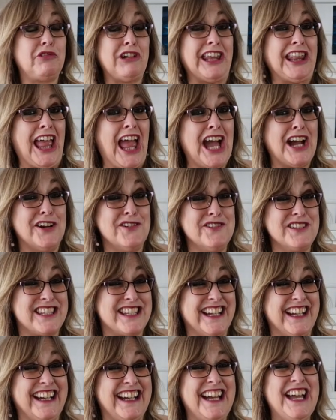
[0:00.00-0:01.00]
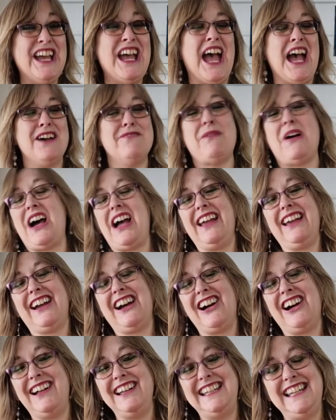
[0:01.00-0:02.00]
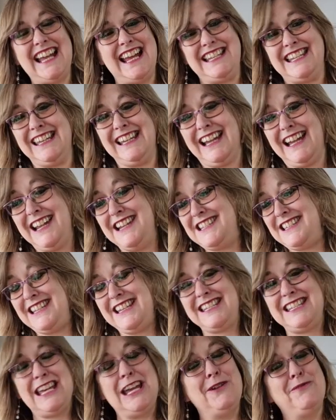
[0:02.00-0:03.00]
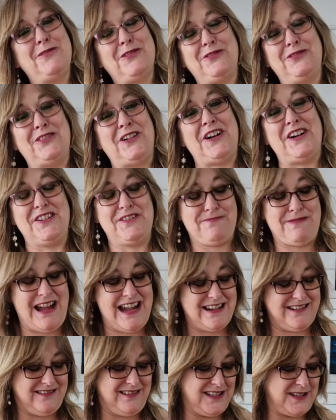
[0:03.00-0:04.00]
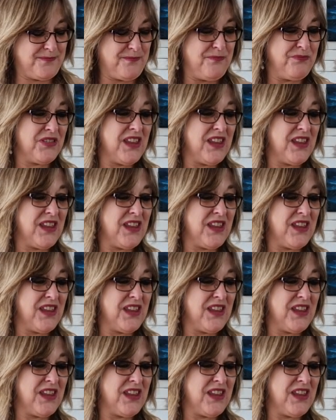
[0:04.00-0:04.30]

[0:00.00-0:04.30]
for it in the house, but I can't let it go to the tip for £5.